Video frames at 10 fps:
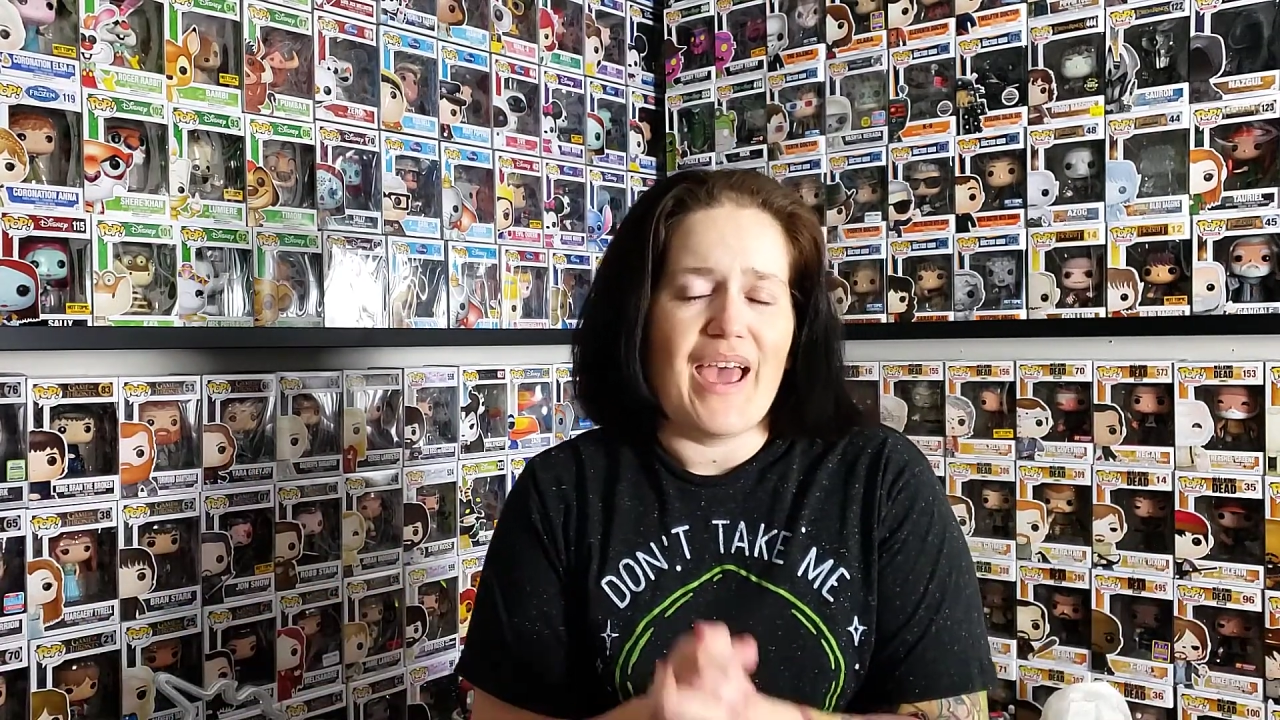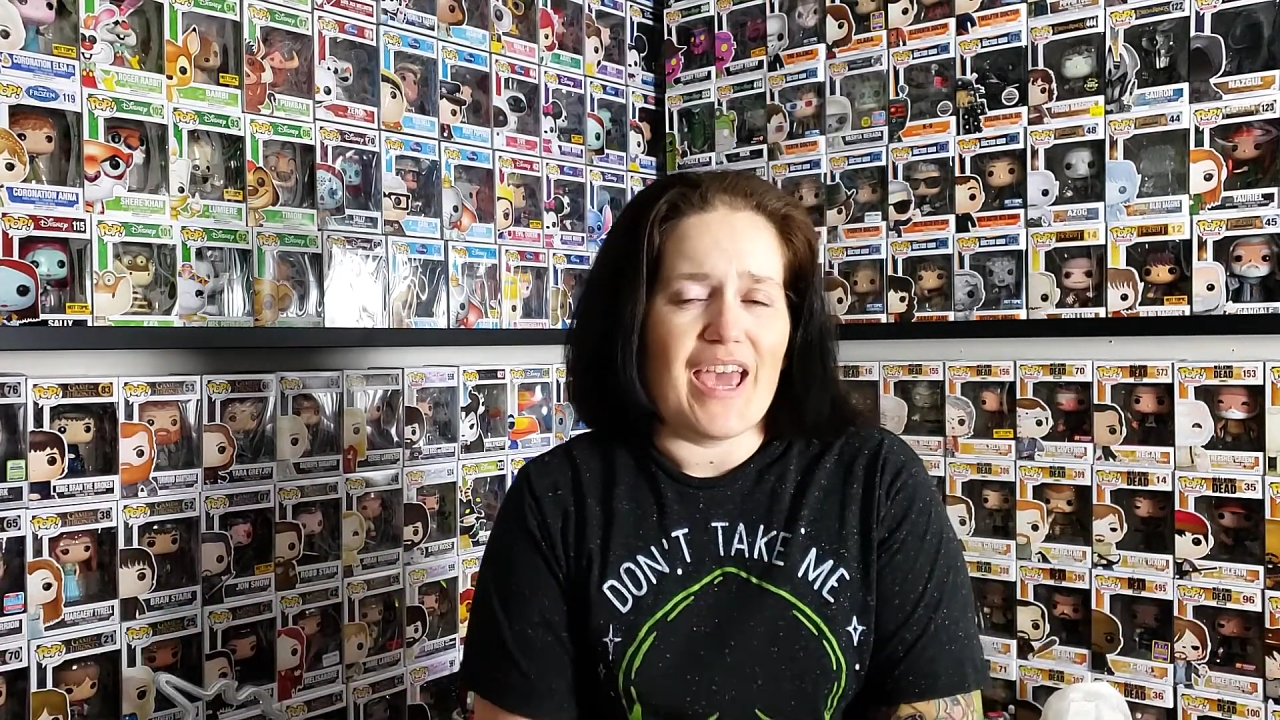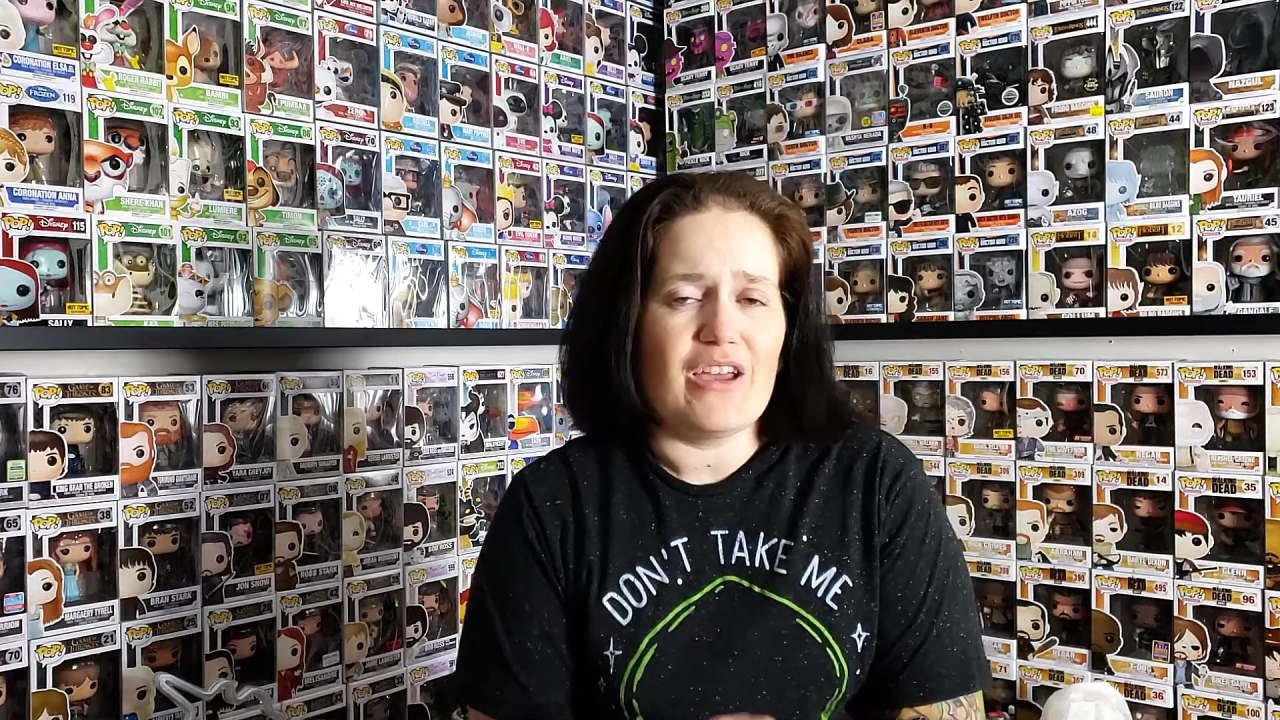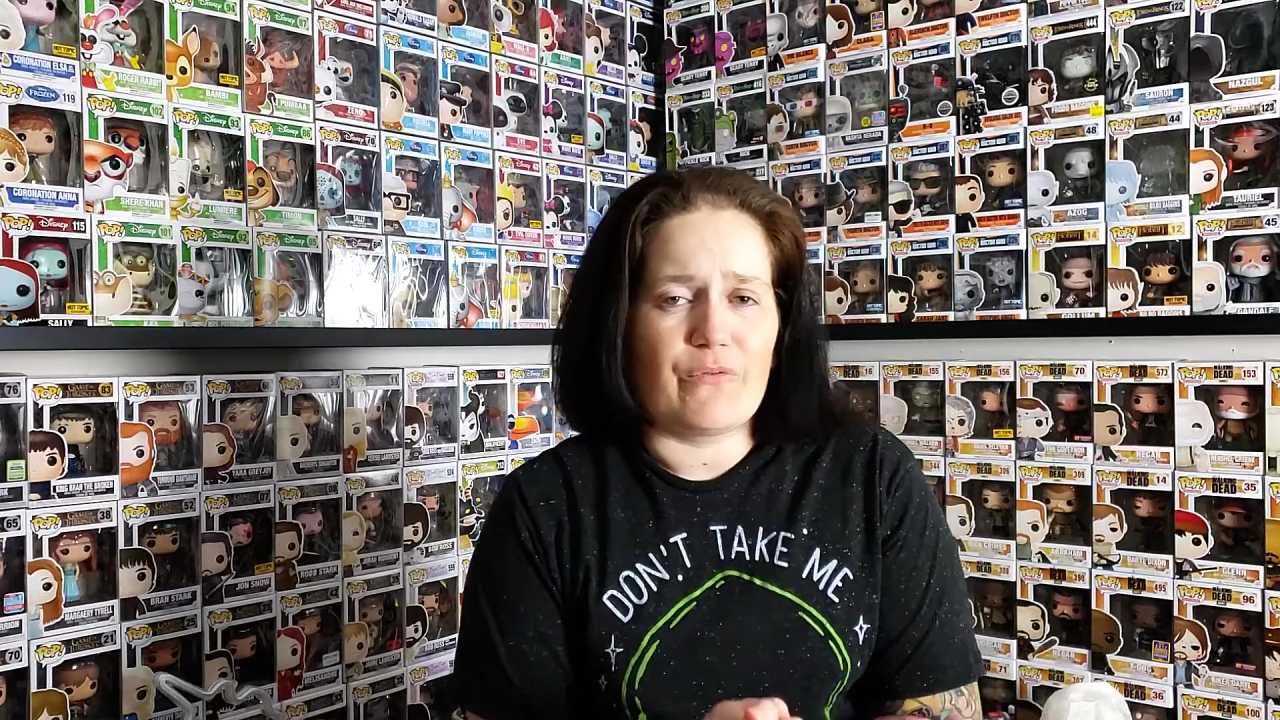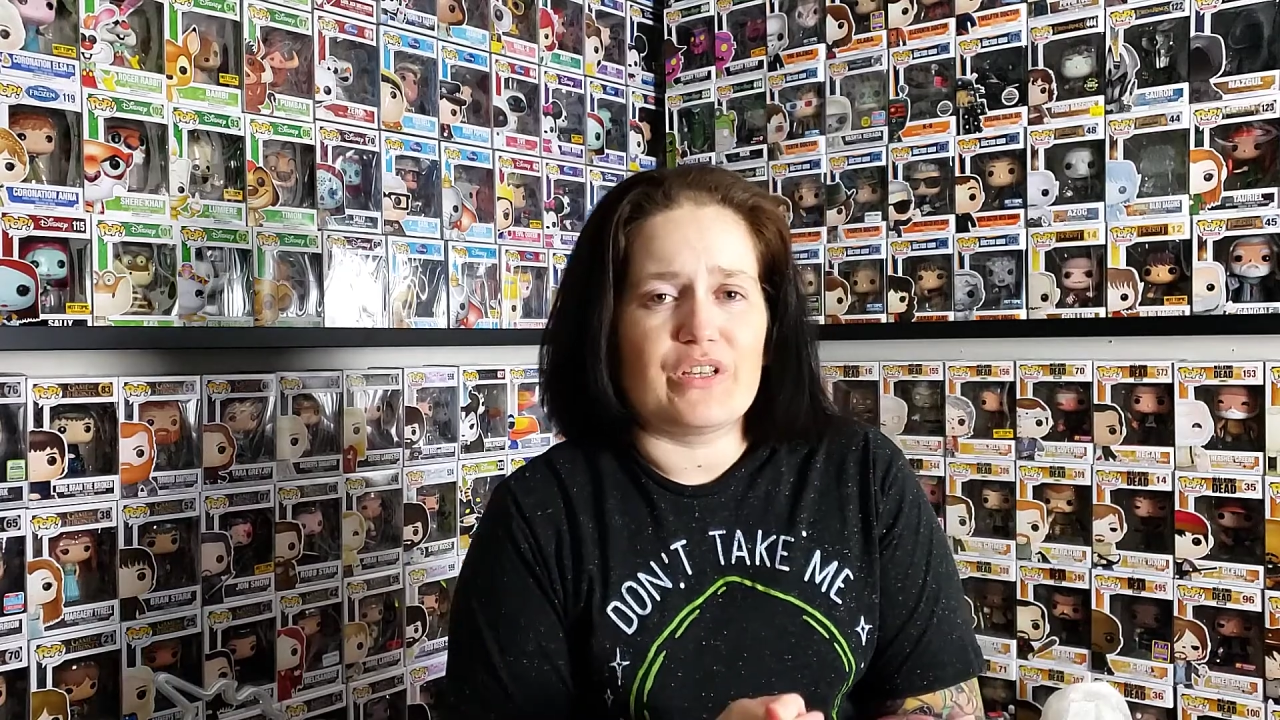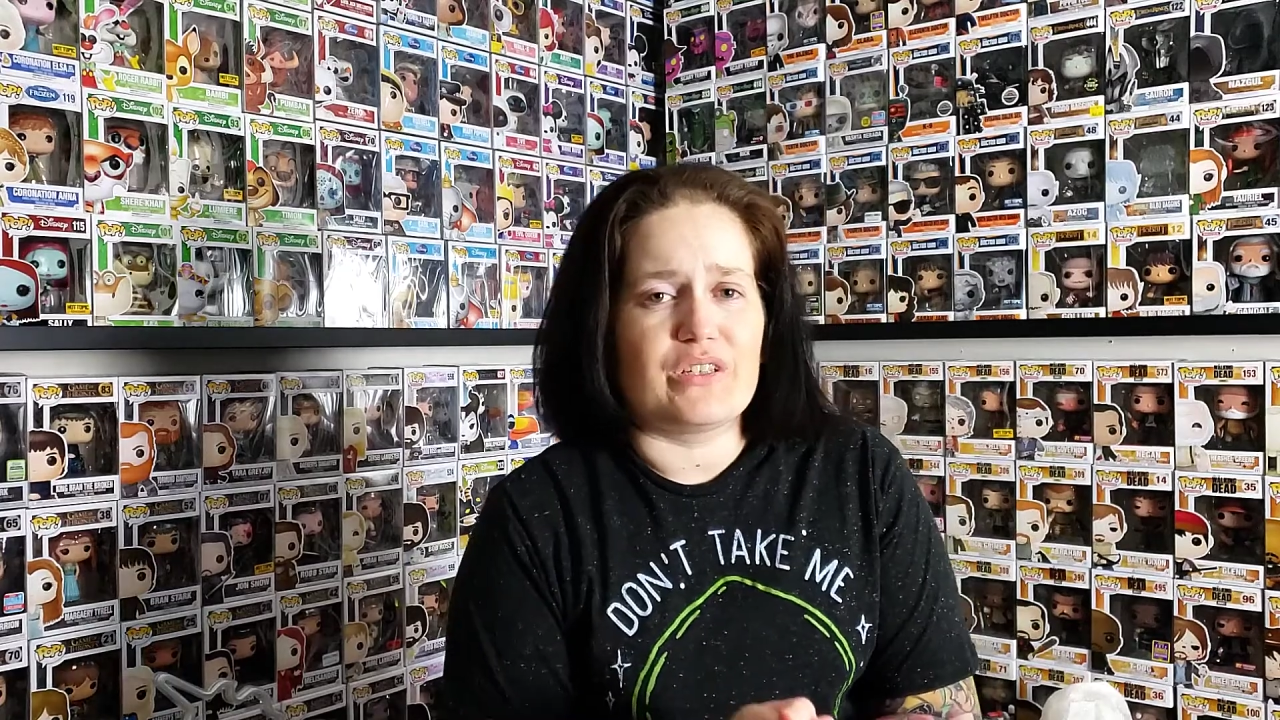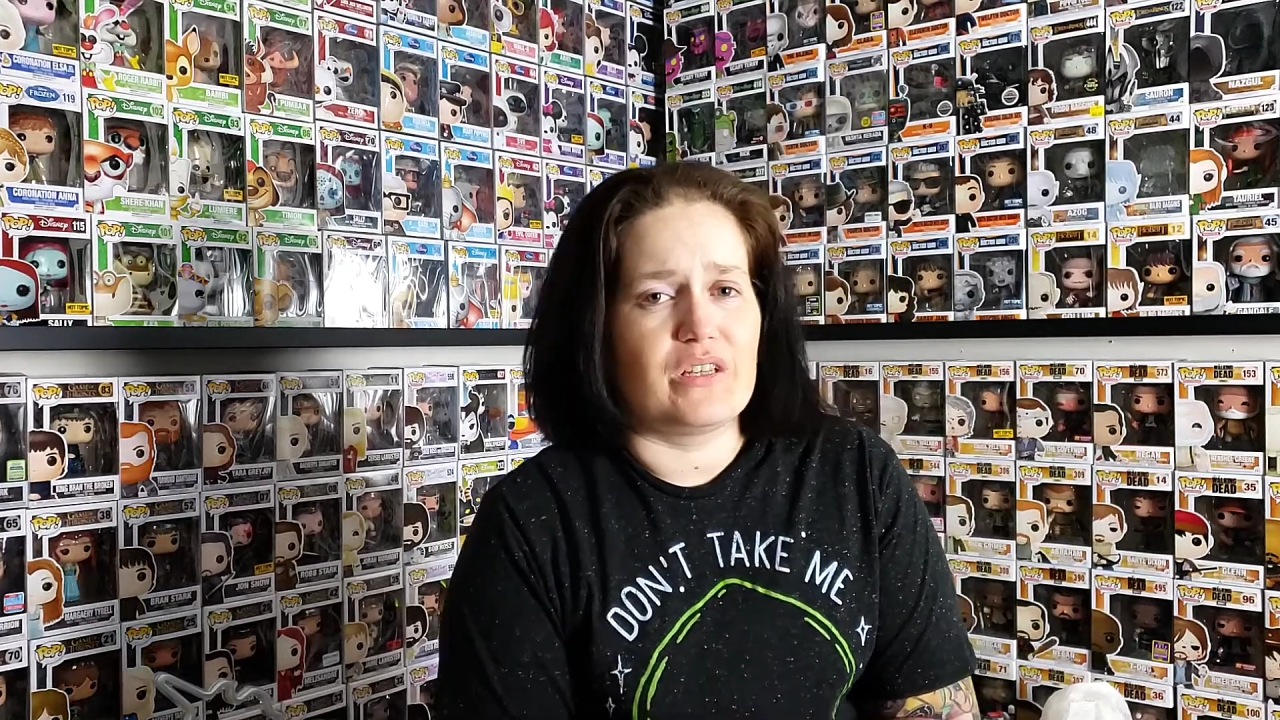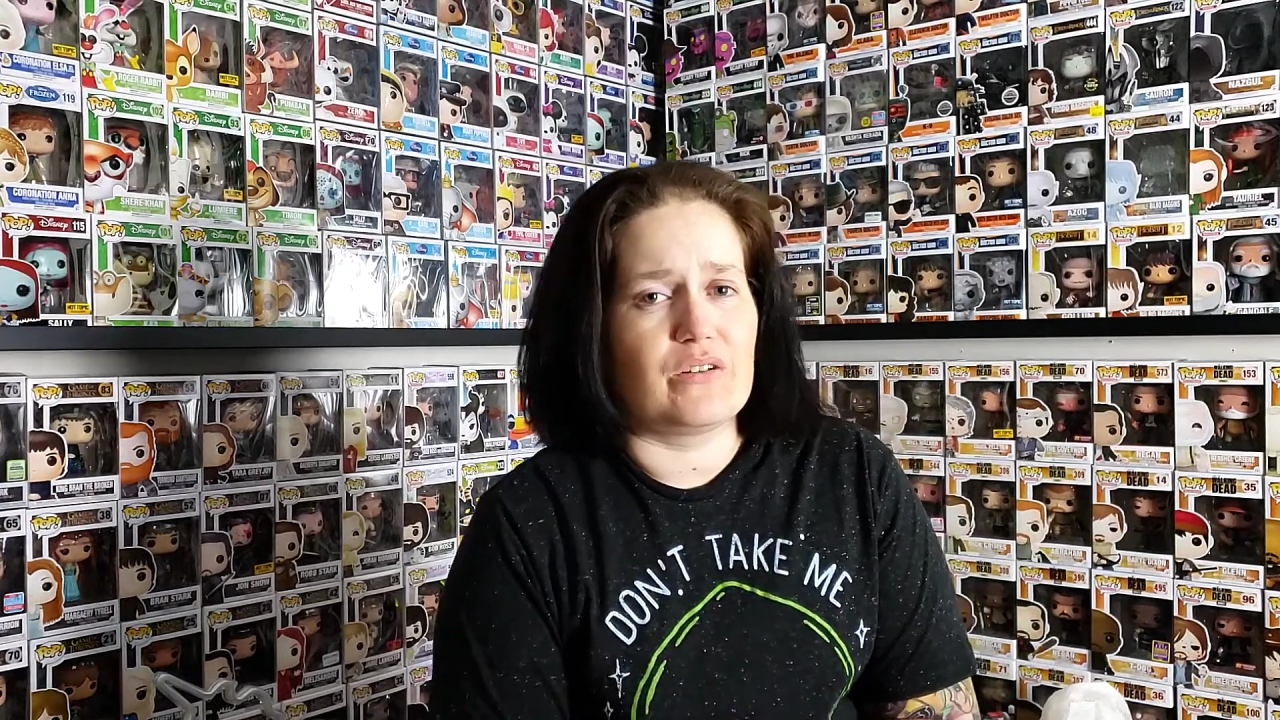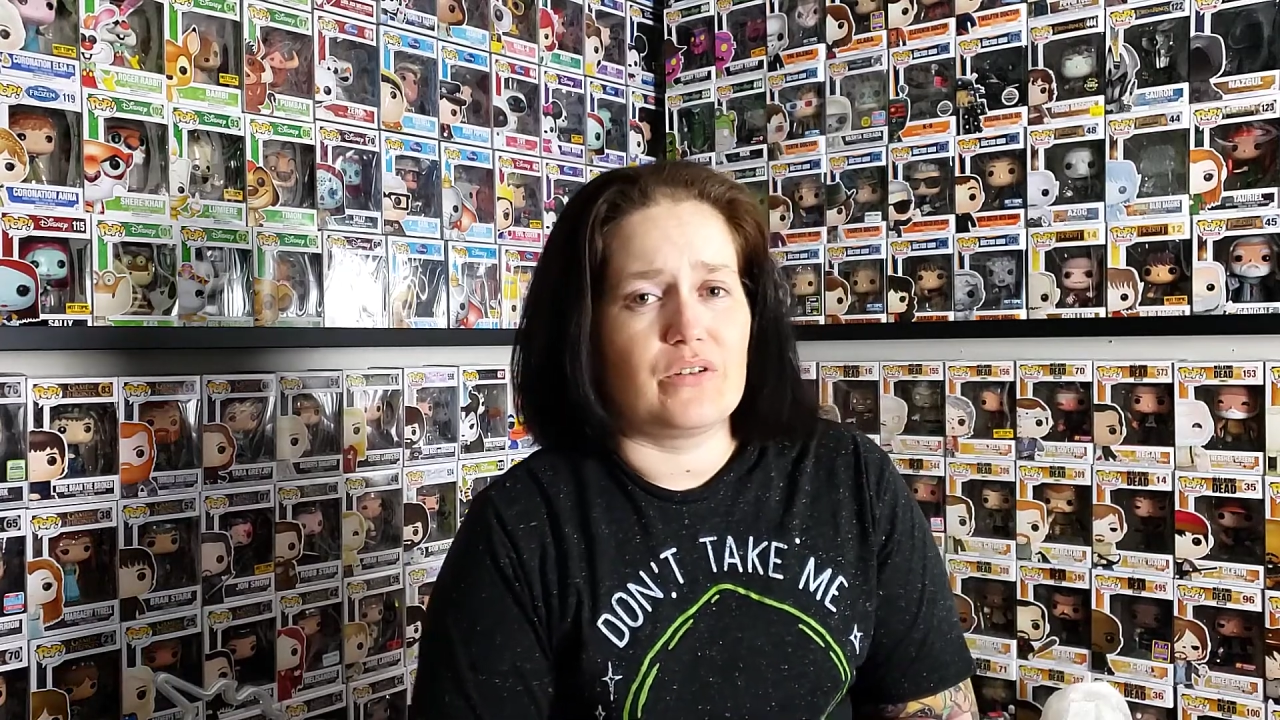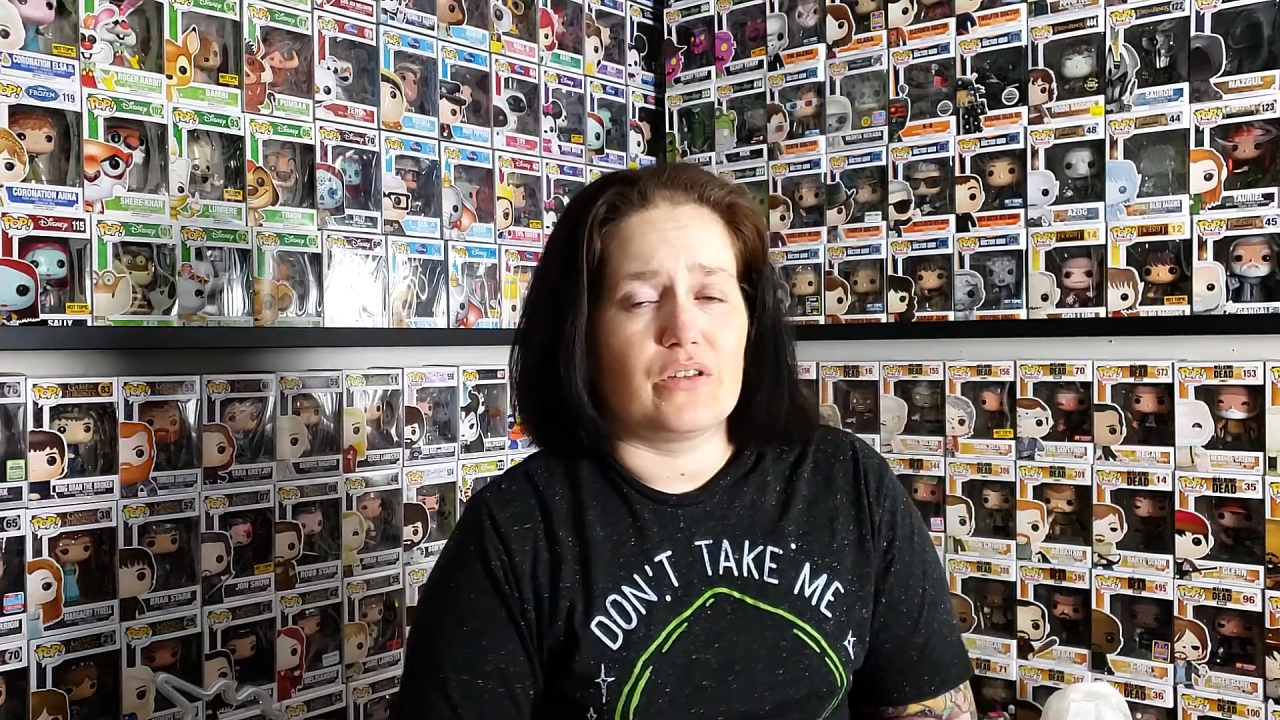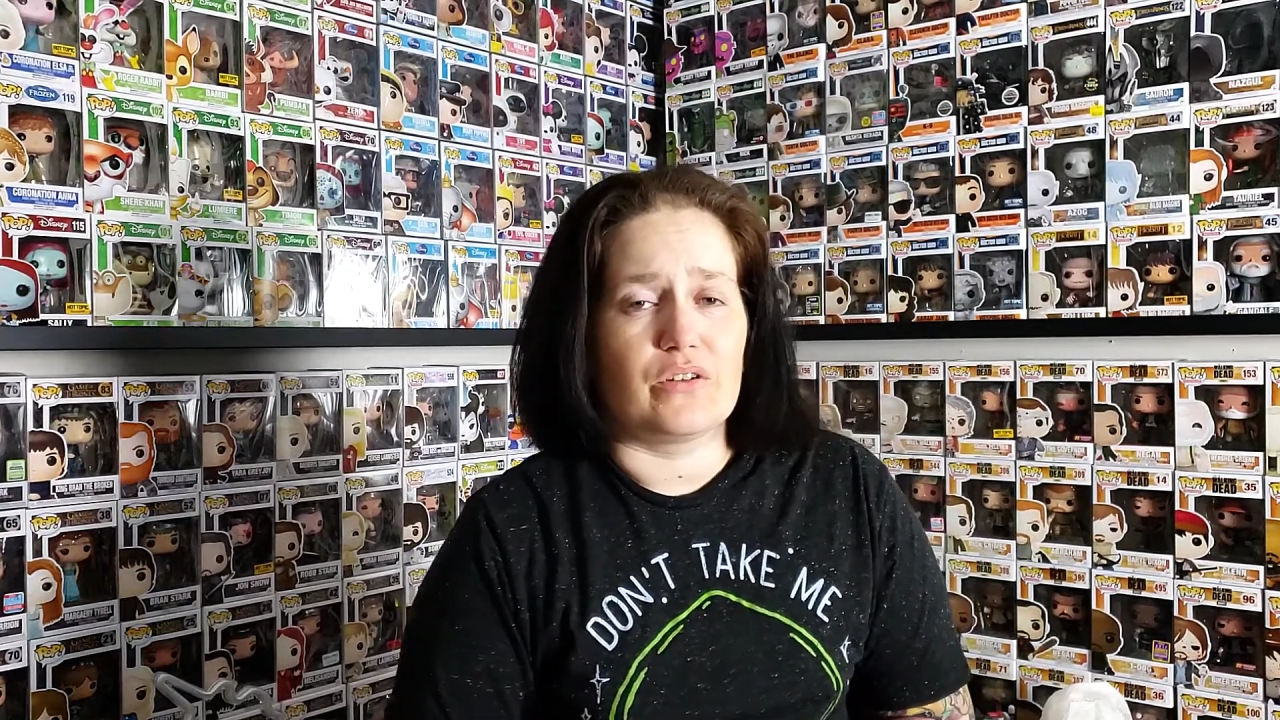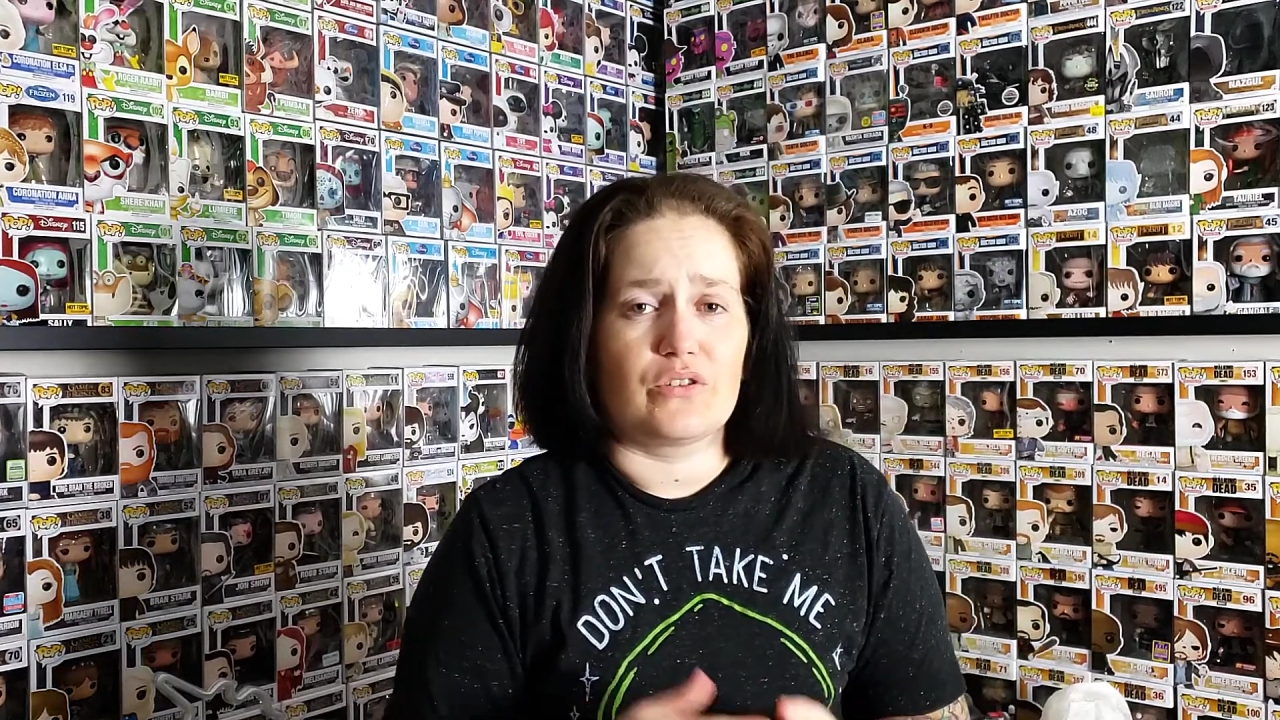every single year.